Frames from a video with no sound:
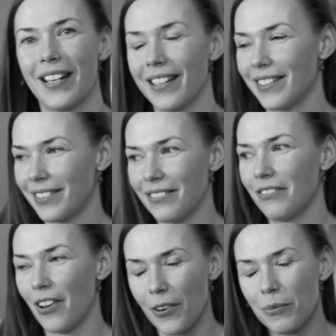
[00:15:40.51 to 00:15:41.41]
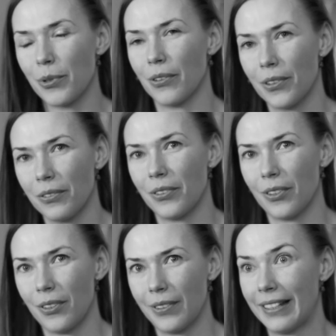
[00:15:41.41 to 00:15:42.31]
like very
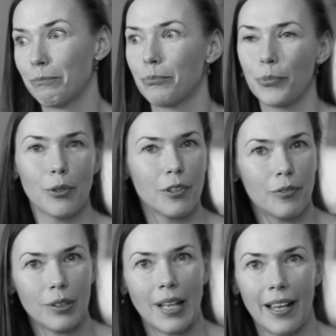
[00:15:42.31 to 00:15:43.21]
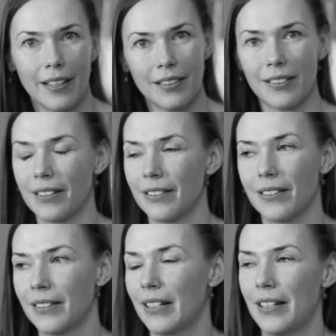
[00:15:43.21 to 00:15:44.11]
beautiful, and beautiful light,
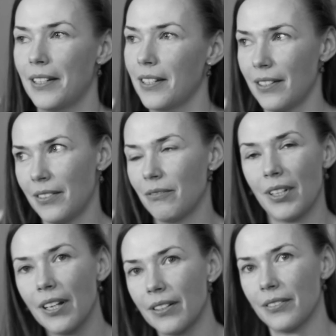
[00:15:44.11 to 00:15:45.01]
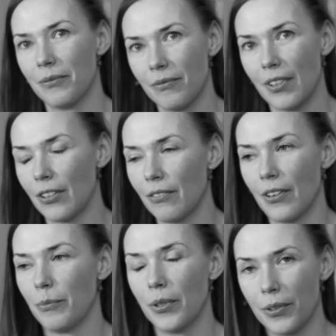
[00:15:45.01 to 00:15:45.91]
and yeah, very,
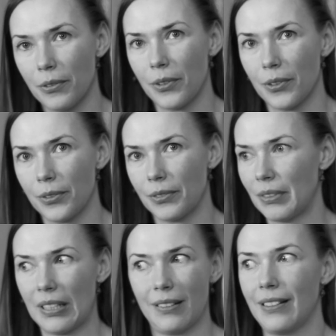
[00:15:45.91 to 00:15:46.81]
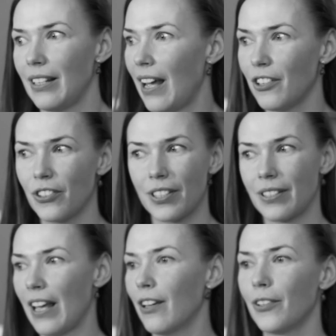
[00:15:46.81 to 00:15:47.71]
very beautiful. And
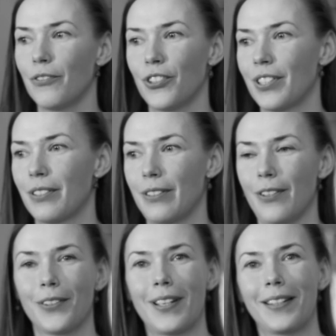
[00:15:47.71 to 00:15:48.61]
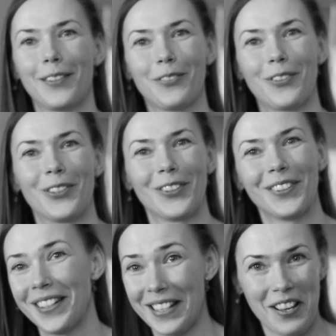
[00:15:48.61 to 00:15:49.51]
I could have just looked at it for
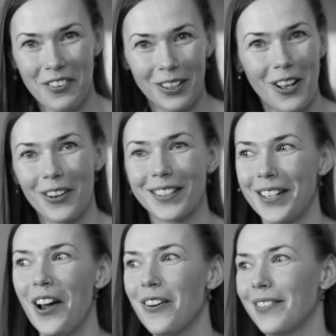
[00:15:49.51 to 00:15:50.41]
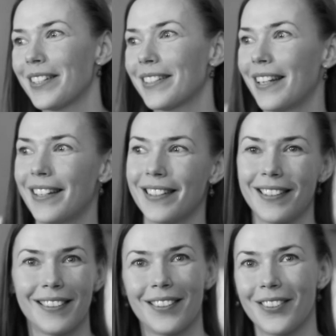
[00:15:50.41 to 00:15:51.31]
a long time. It's like,
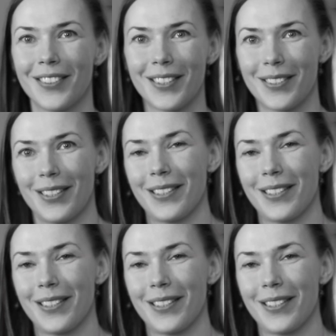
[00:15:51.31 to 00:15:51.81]
you know, it's